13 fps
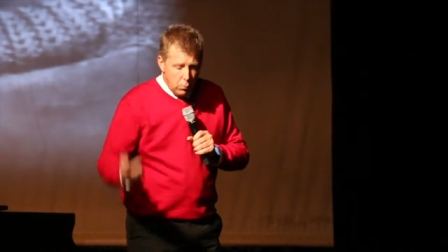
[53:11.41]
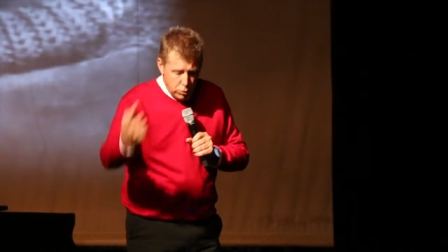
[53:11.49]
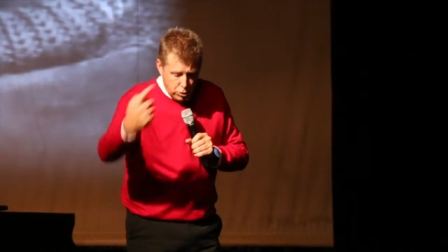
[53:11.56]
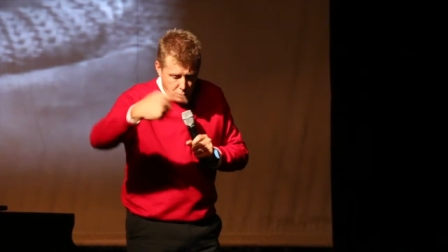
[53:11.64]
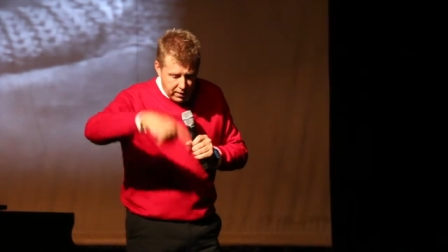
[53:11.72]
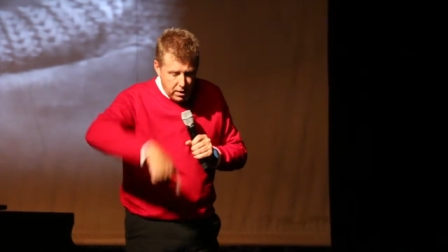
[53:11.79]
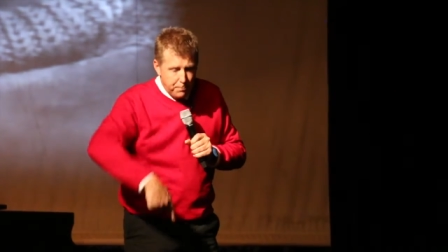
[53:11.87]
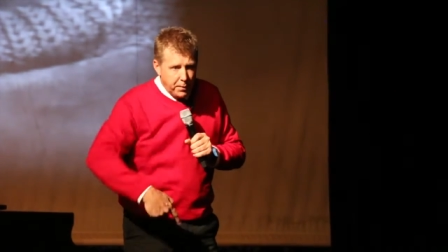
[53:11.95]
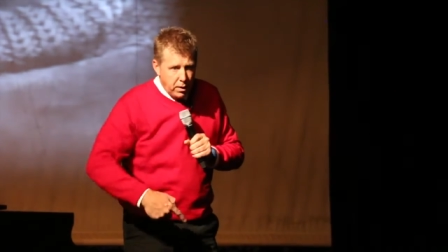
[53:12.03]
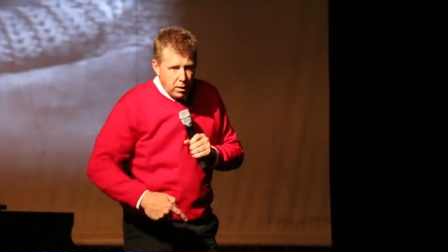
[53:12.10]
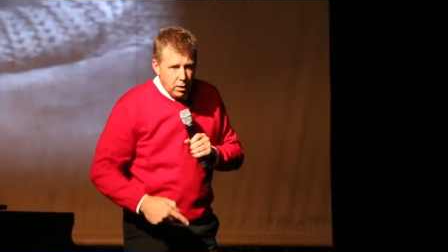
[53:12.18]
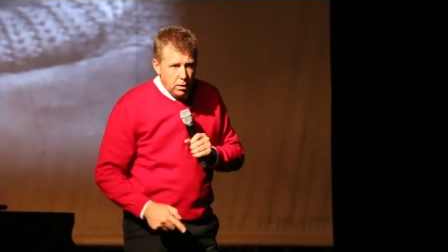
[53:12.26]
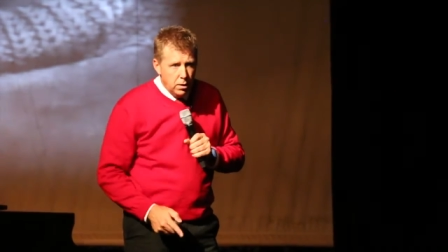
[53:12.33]
When you get up
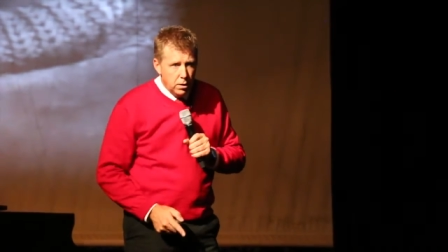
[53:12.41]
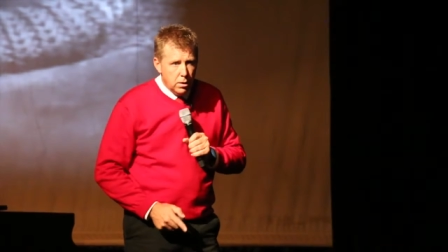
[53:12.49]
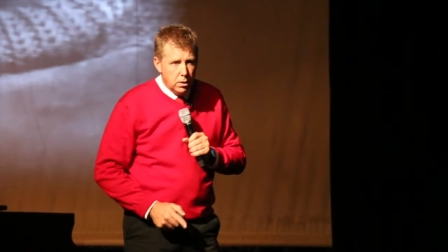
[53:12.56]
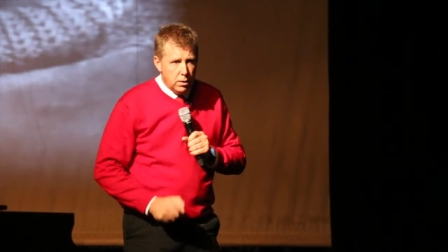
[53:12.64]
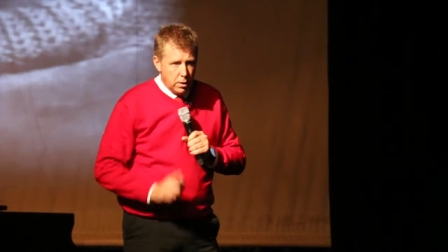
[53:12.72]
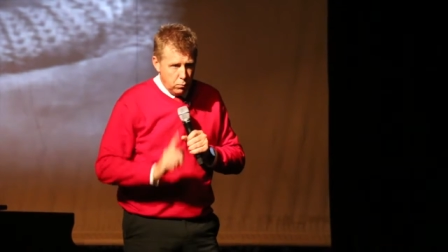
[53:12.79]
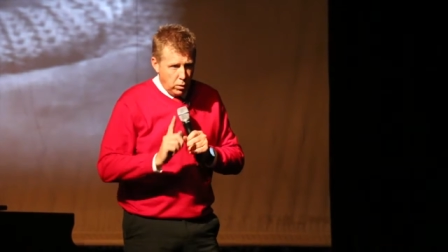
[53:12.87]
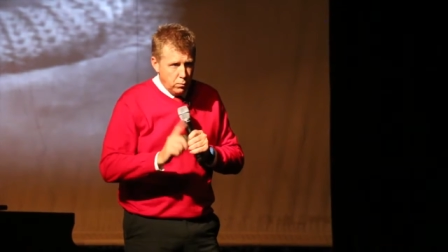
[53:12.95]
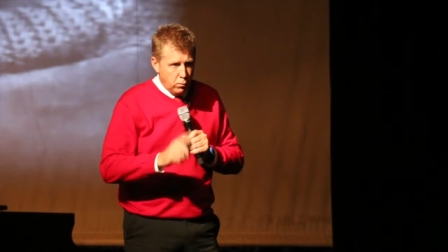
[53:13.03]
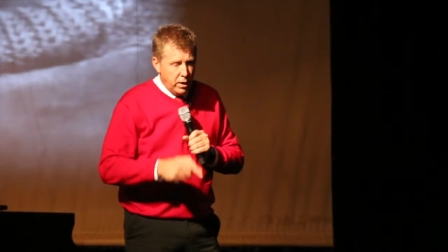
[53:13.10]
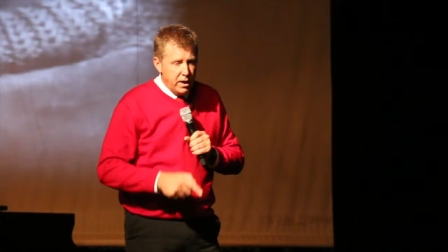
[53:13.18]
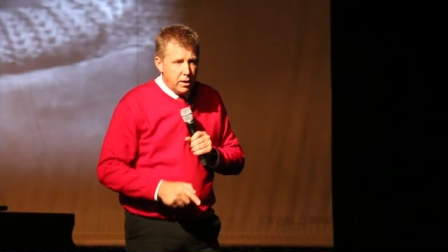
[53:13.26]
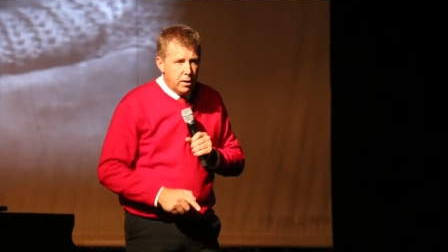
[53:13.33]
here in
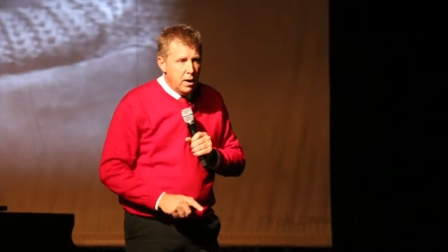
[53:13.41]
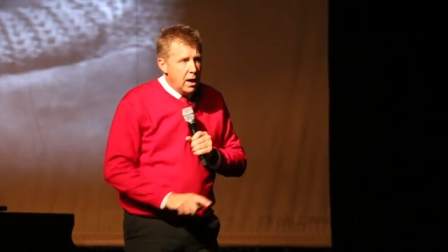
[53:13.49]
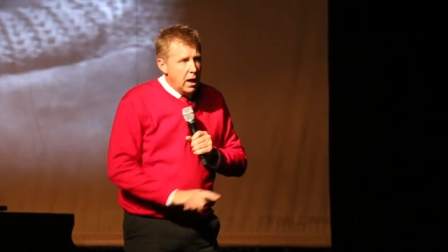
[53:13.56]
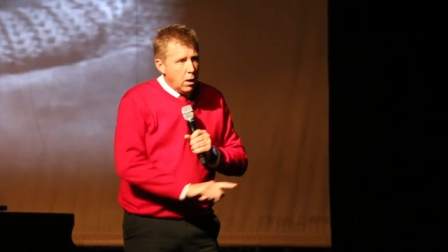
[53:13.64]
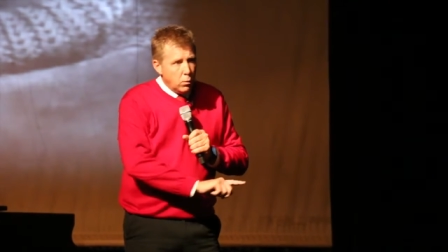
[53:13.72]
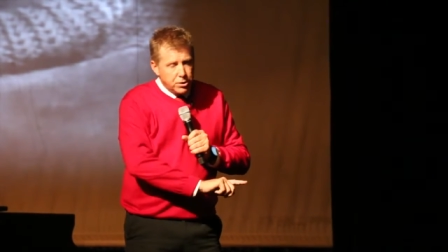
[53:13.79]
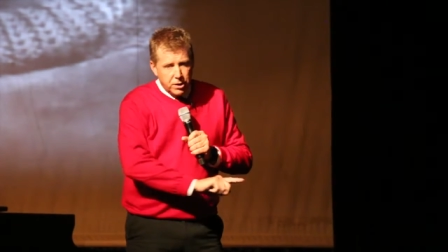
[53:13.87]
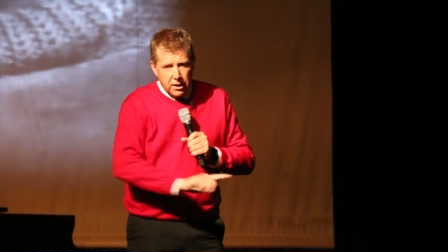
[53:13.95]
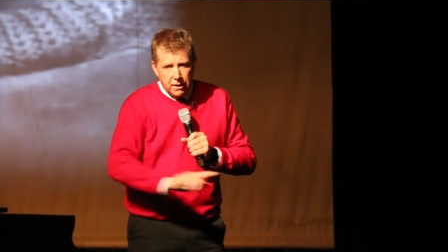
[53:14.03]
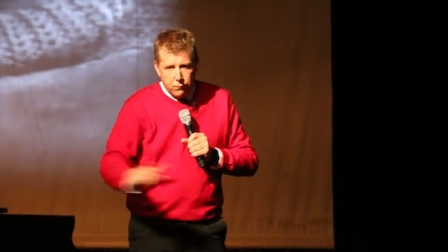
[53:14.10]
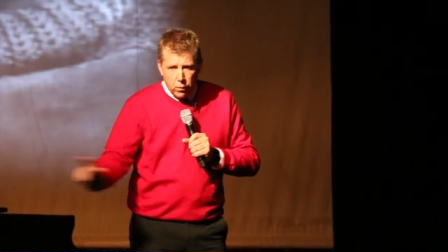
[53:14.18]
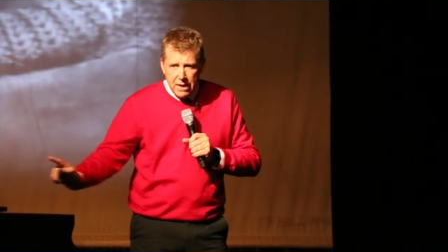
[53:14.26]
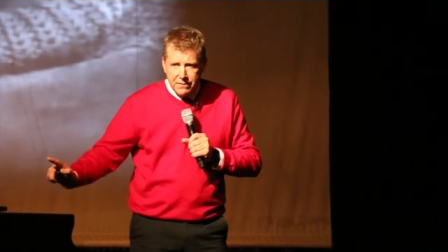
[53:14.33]
one week, I want you to
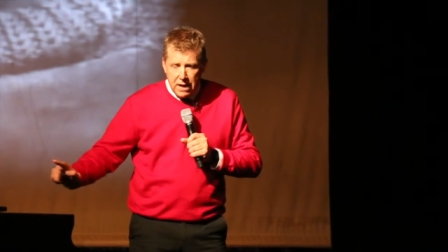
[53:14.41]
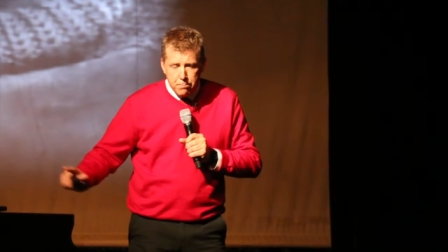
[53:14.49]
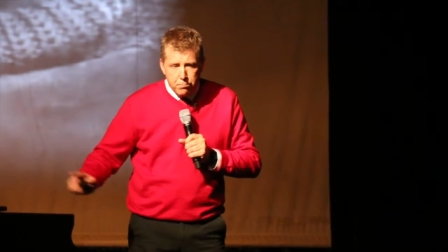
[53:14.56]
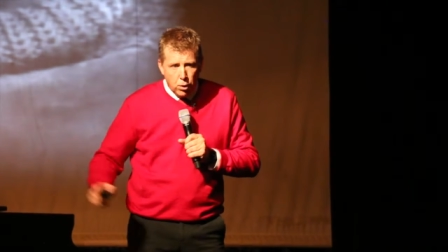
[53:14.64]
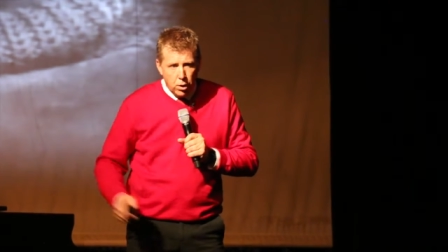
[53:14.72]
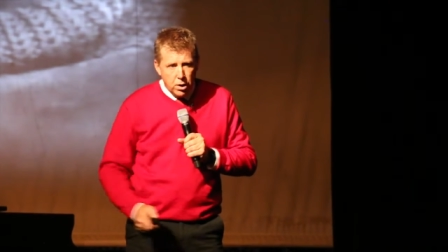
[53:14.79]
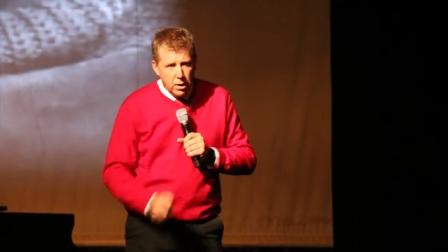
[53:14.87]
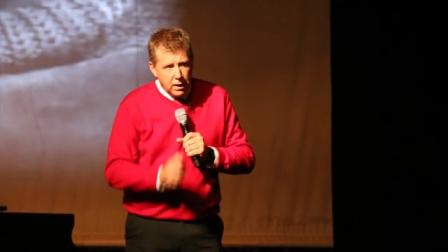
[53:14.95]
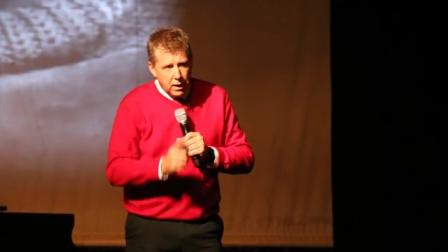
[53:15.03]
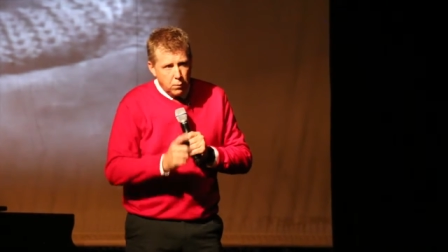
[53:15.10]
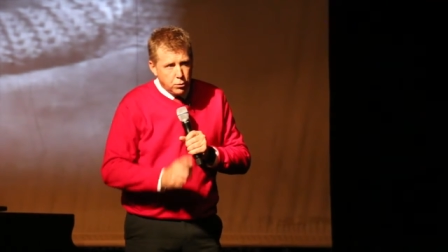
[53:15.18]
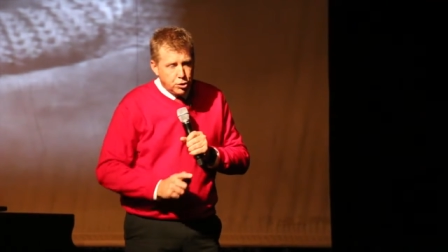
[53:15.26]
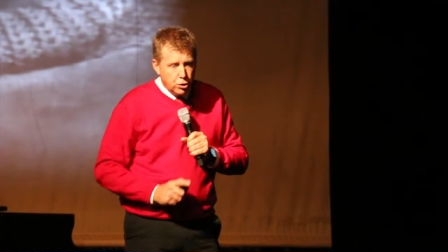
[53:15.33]
have read that book,
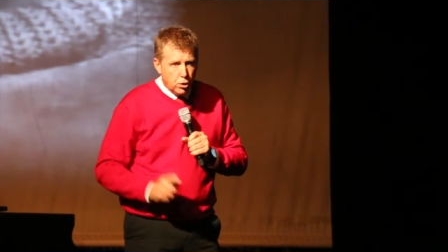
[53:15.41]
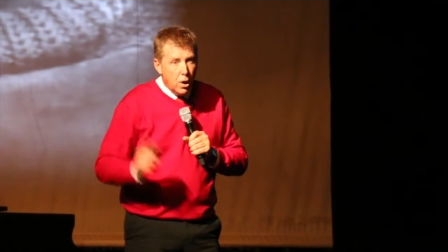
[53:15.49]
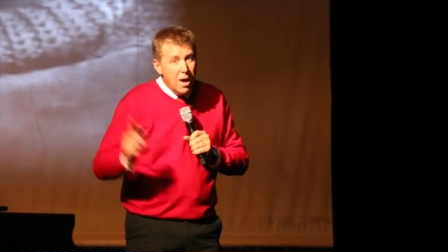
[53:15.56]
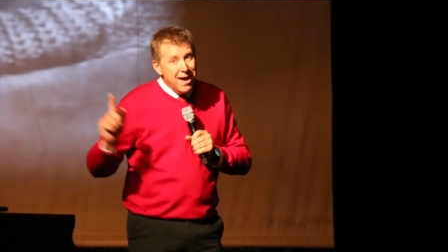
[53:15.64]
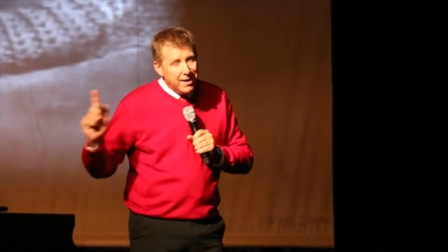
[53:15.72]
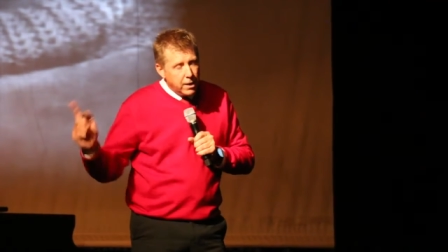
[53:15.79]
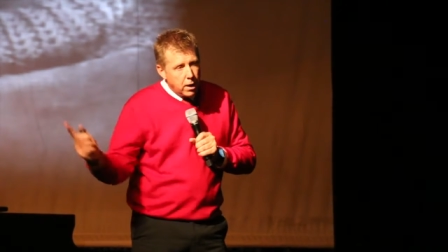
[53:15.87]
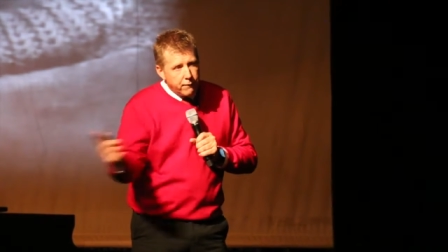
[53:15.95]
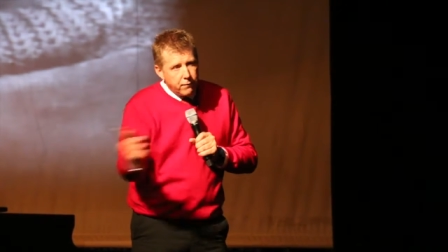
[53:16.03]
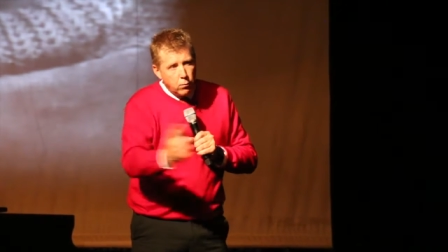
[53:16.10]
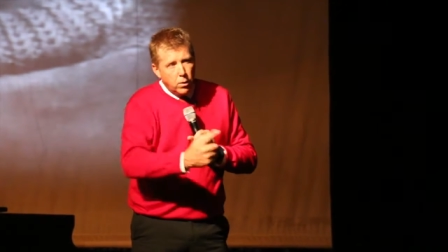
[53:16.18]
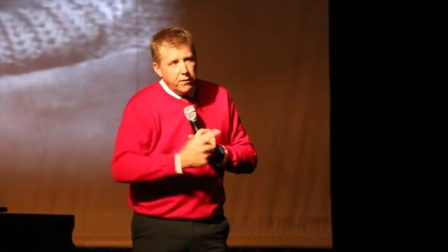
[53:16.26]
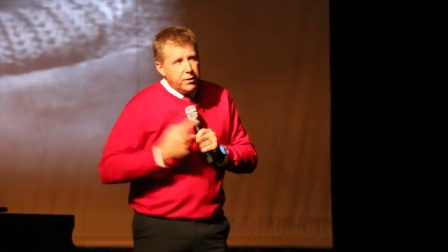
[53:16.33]
and I want you to get
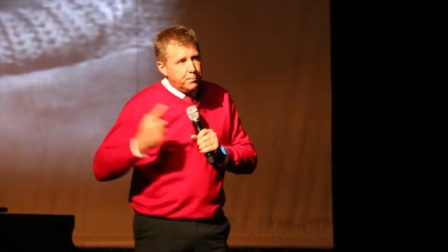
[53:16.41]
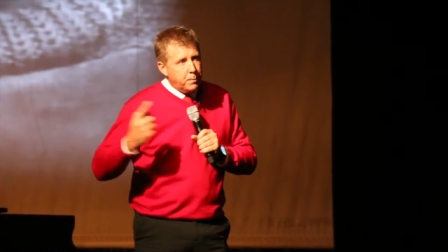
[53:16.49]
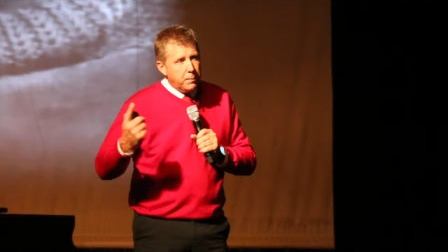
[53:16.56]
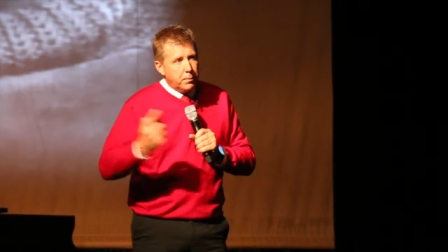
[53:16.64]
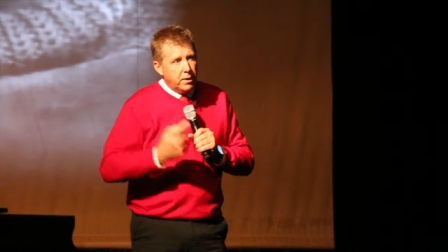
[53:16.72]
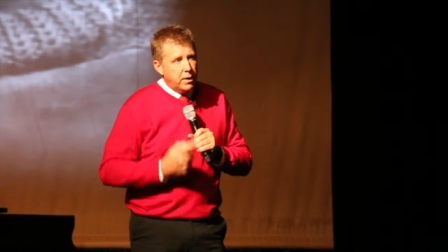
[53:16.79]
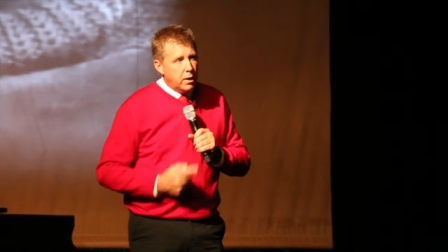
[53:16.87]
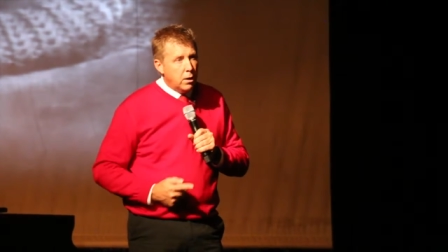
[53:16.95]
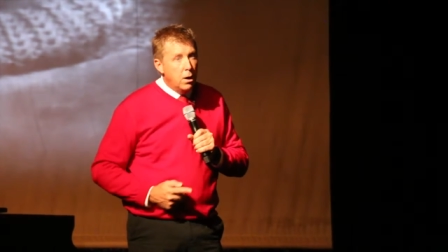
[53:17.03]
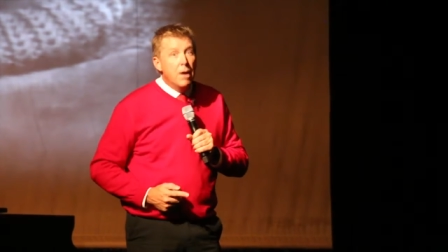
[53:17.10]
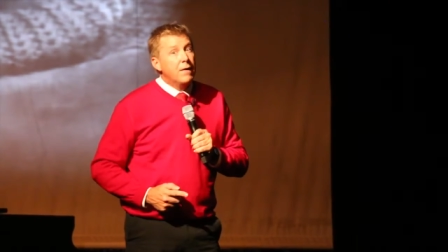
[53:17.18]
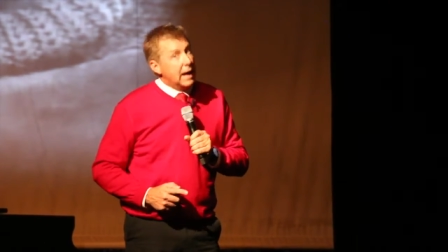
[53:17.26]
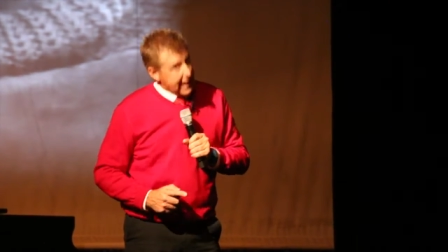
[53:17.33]
every one of these people in
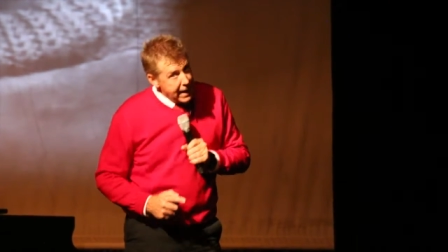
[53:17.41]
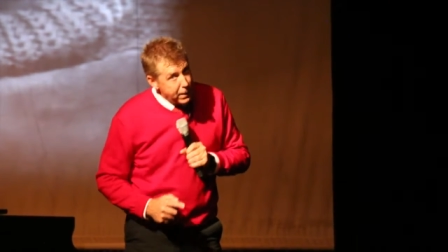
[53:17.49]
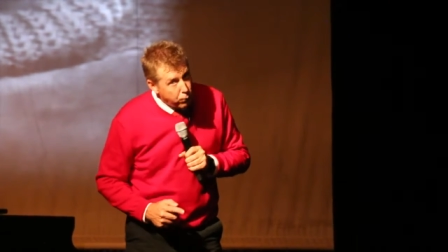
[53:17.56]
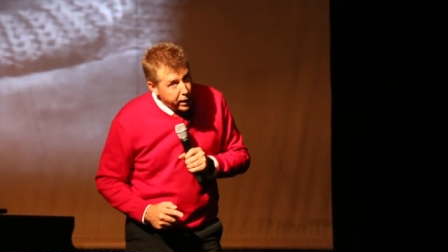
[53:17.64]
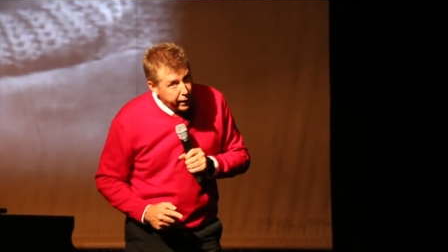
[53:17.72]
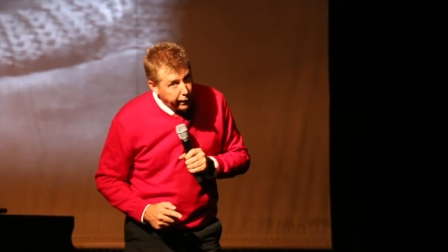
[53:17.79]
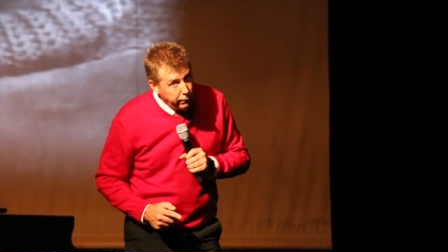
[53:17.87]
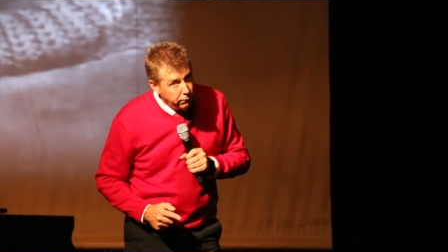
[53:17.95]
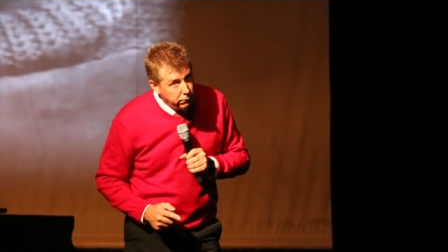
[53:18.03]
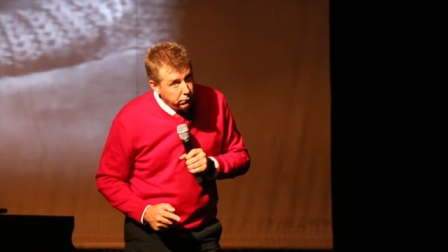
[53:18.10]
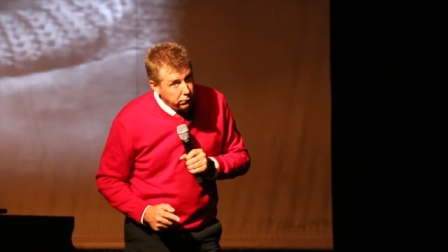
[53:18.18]
here that hate reading,